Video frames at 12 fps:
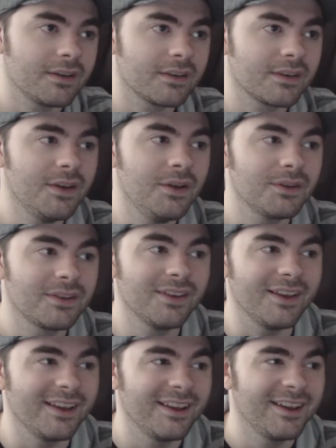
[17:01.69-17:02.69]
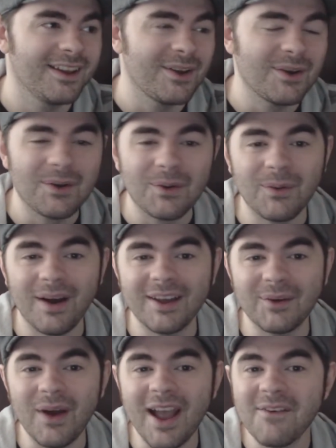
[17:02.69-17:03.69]
So it's like,
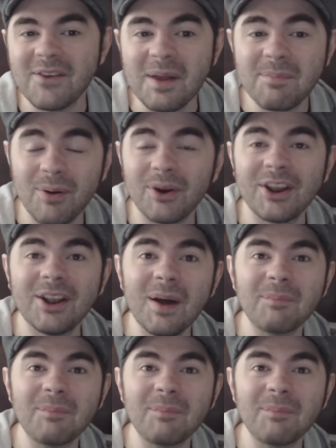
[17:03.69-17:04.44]
why haven't I put it